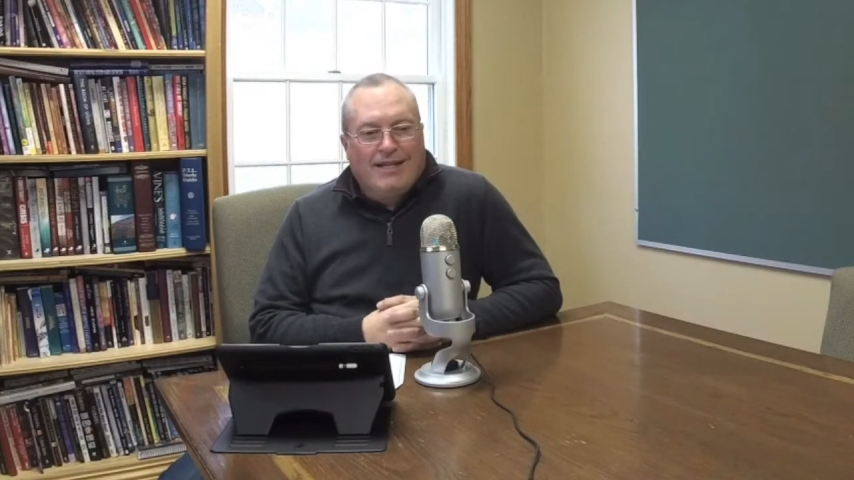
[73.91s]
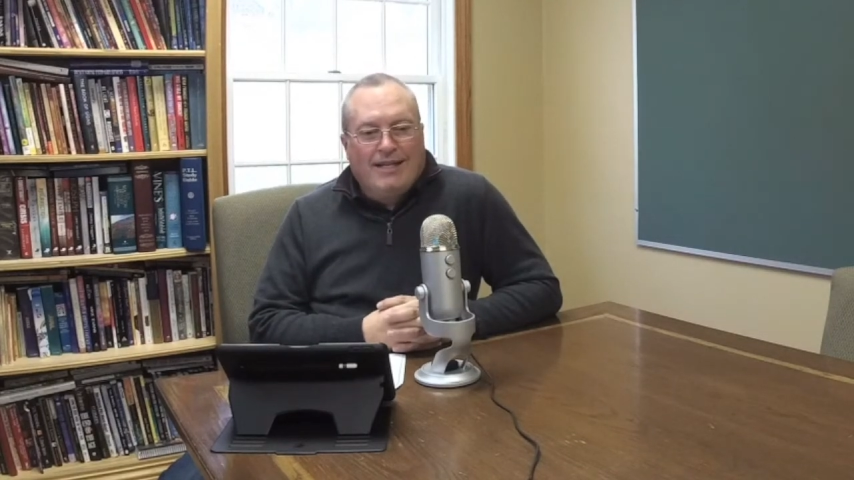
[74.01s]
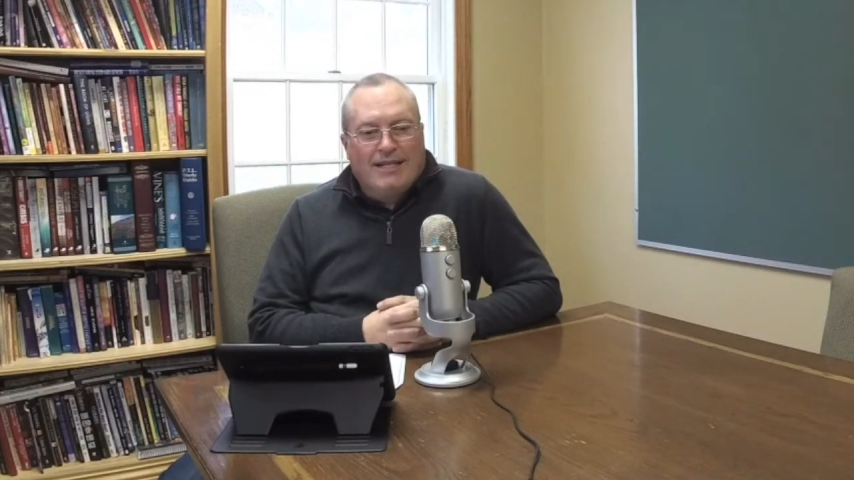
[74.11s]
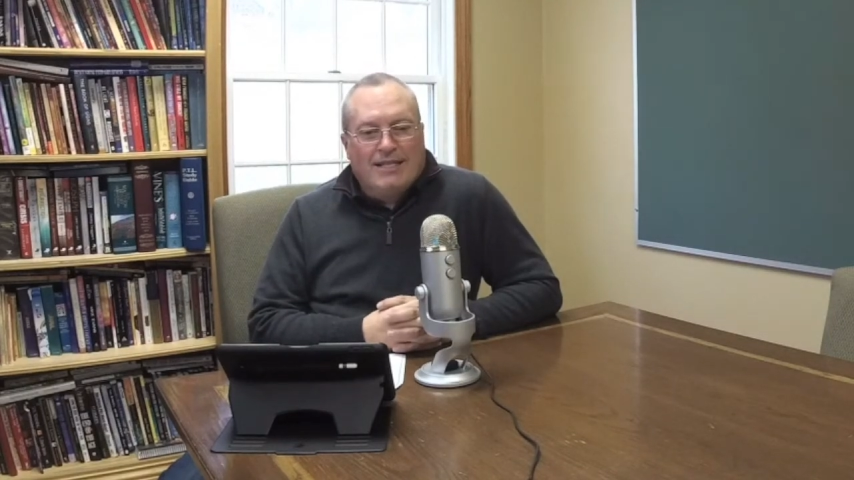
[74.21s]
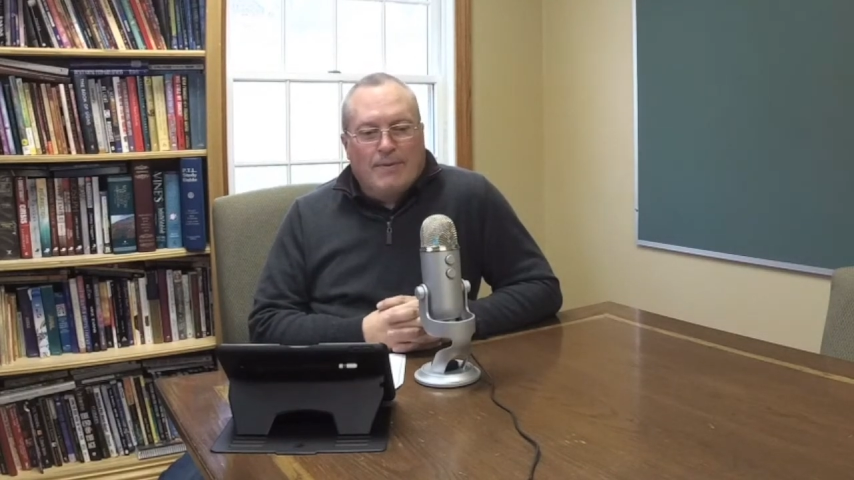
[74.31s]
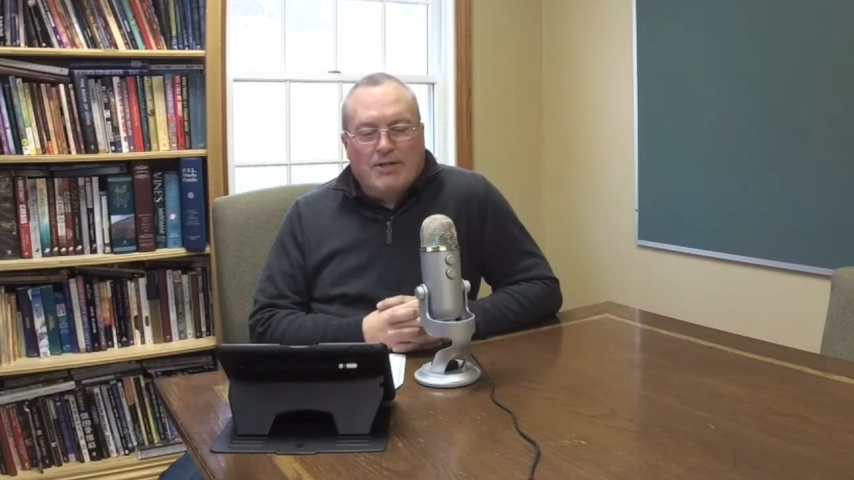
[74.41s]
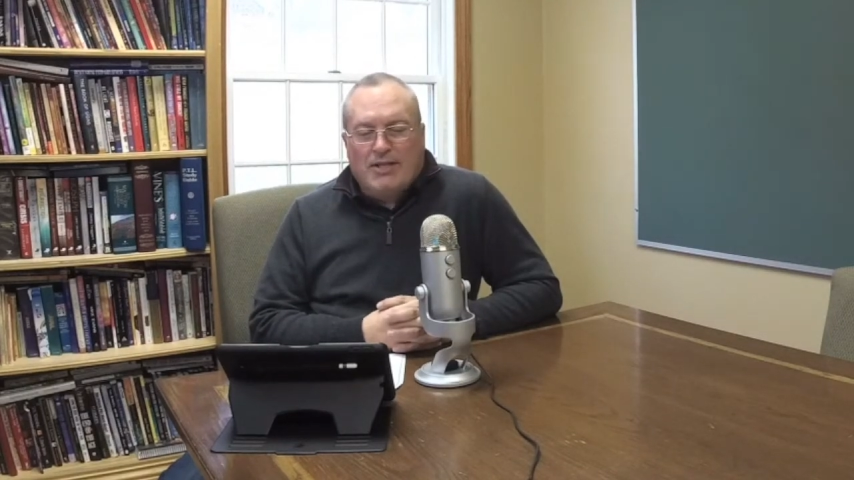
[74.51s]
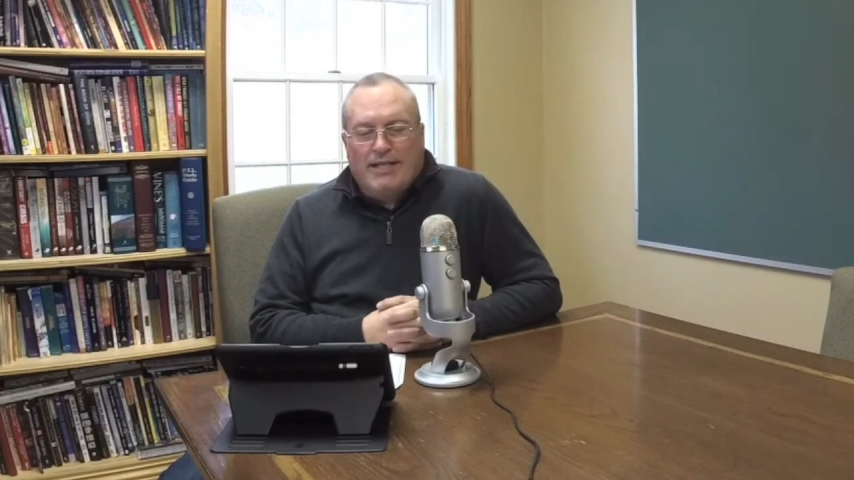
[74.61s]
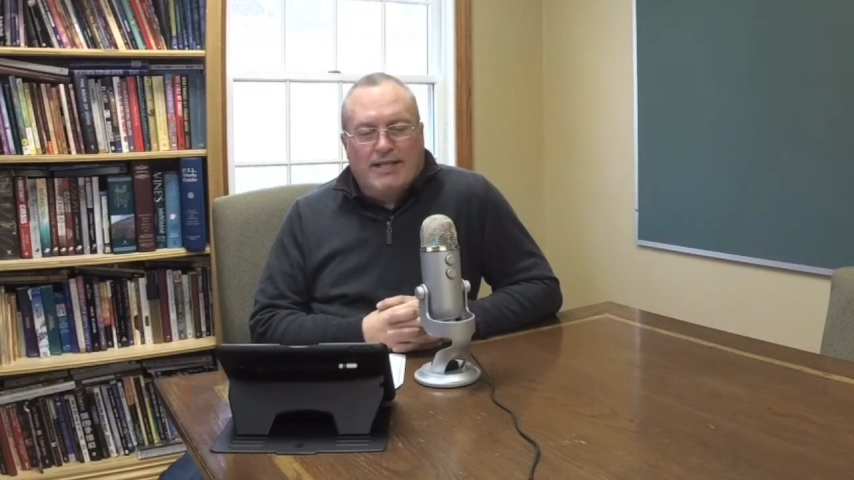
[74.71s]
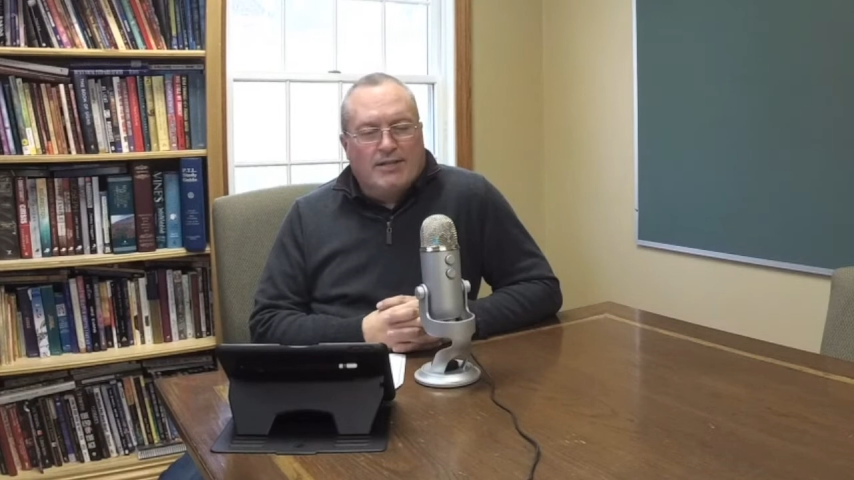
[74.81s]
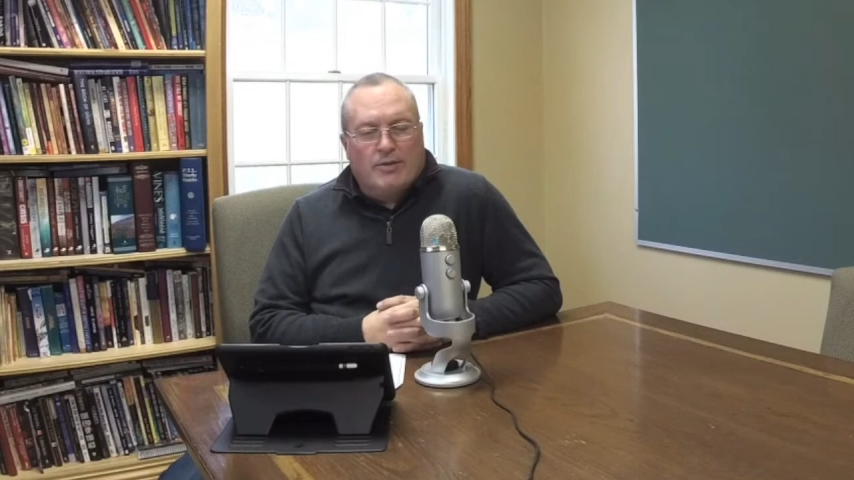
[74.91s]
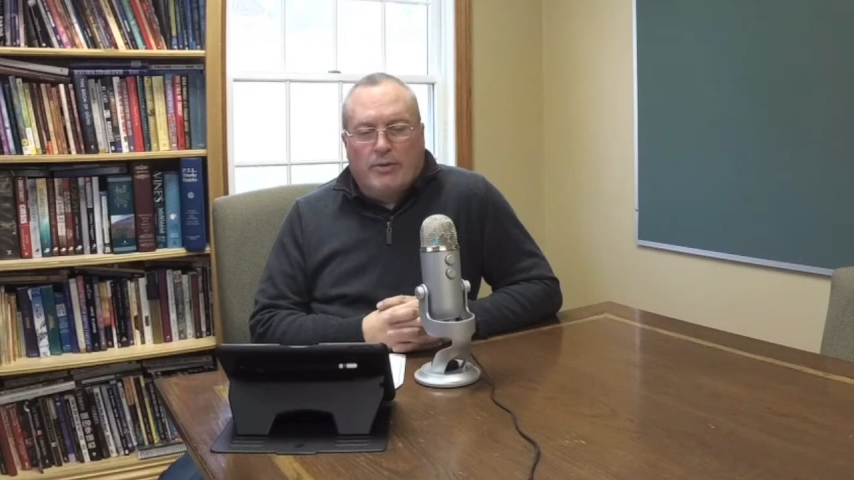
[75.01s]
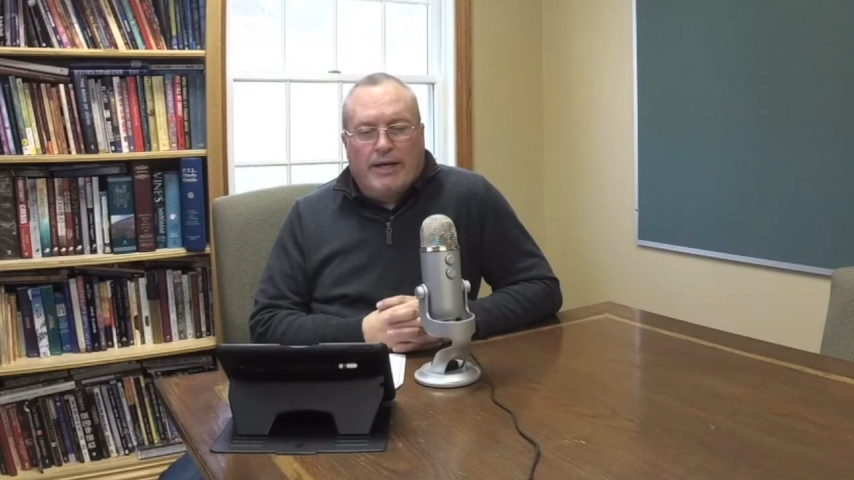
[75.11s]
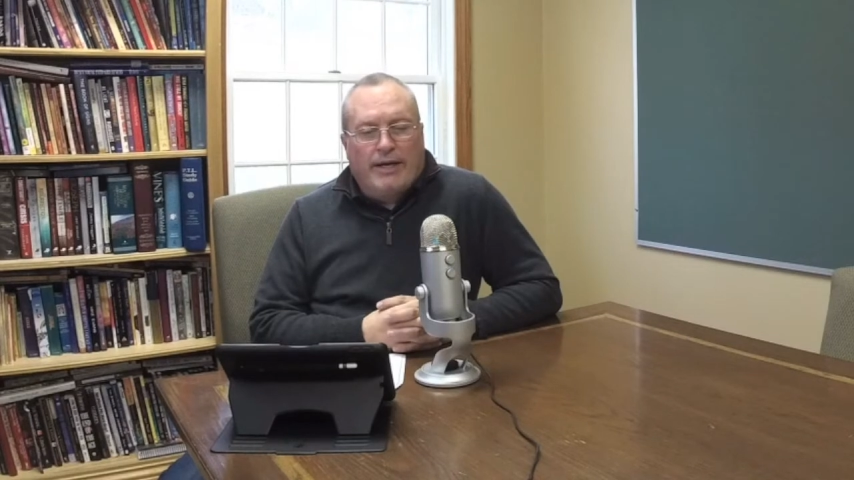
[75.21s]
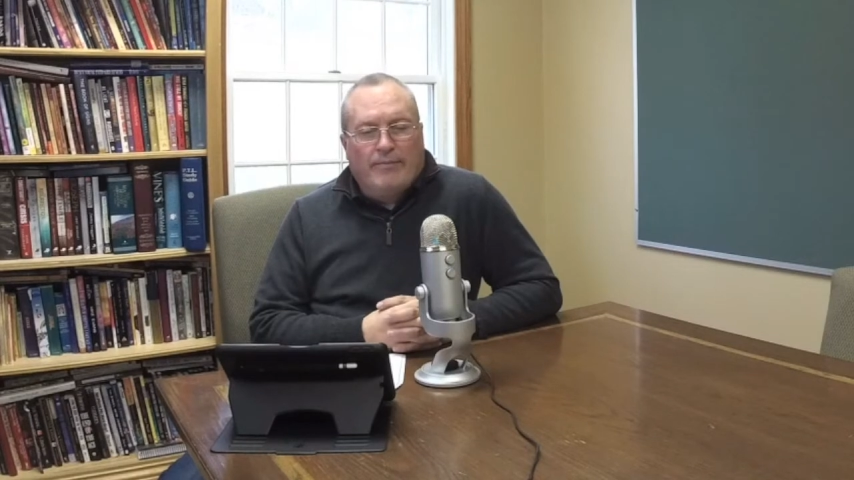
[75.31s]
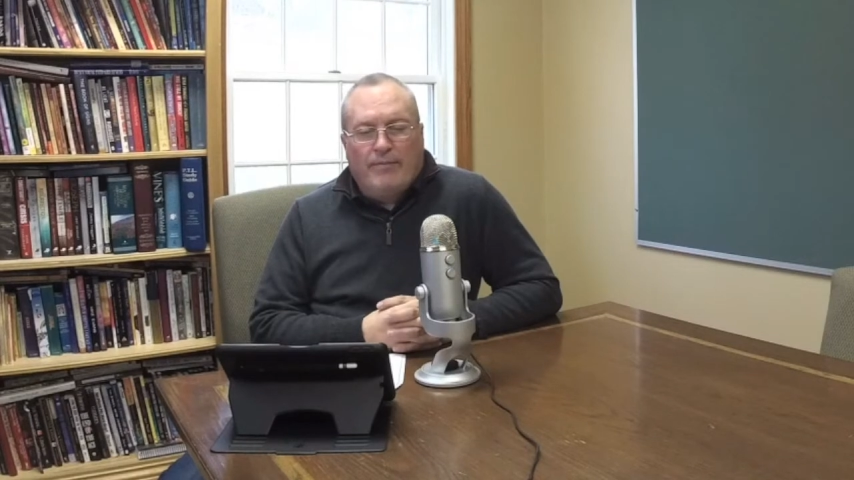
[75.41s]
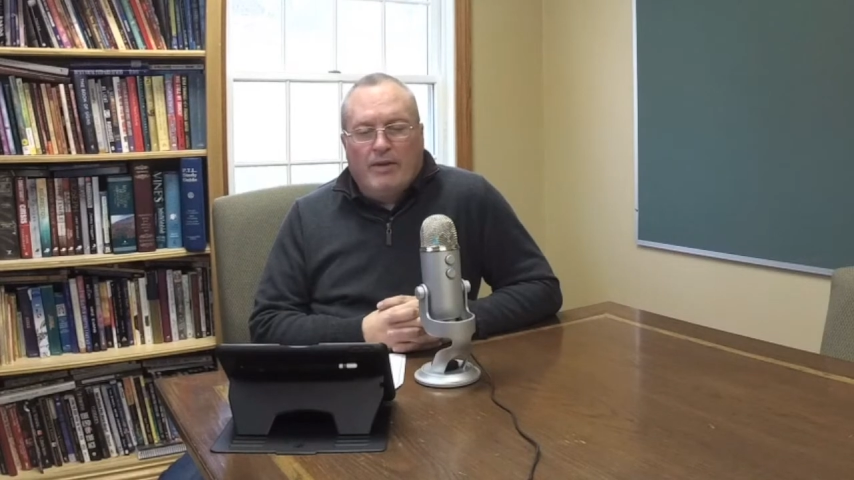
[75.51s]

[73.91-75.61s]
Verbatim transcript: especially this story,